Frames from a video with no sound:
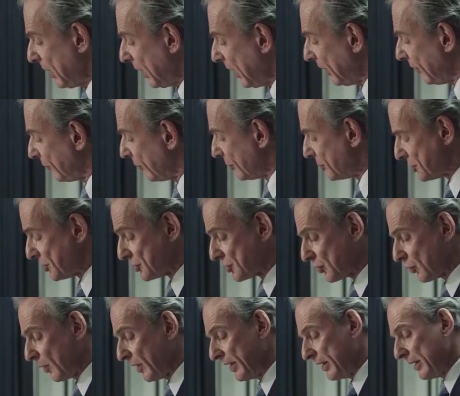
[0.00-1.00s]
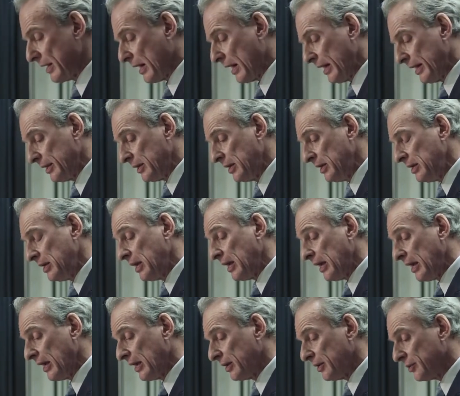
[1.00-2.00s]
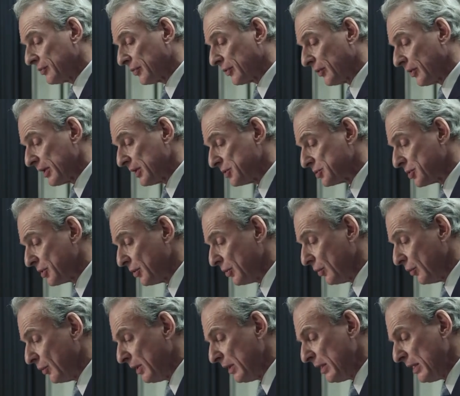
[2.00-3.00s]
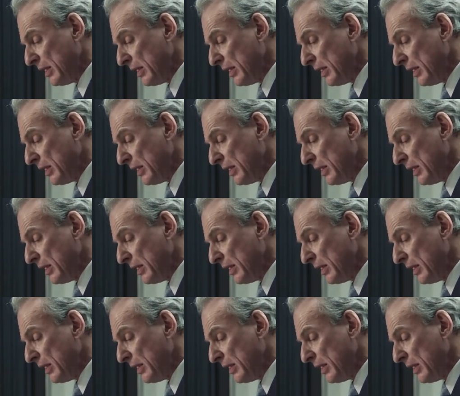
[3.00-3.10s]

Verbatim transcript: and verses 29 and 32.